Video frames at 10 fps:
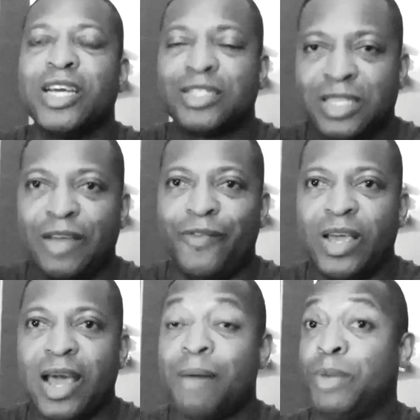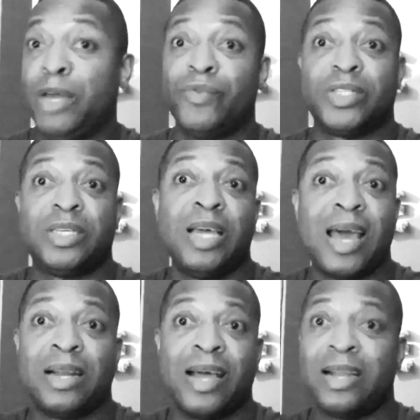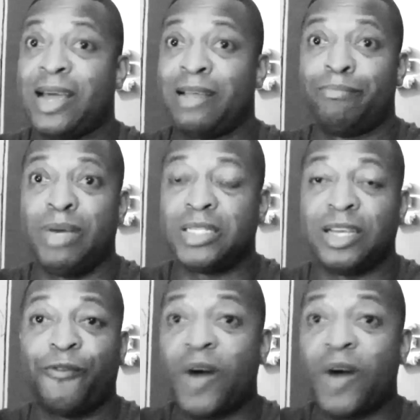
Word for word: CVM, even CNN, NBC,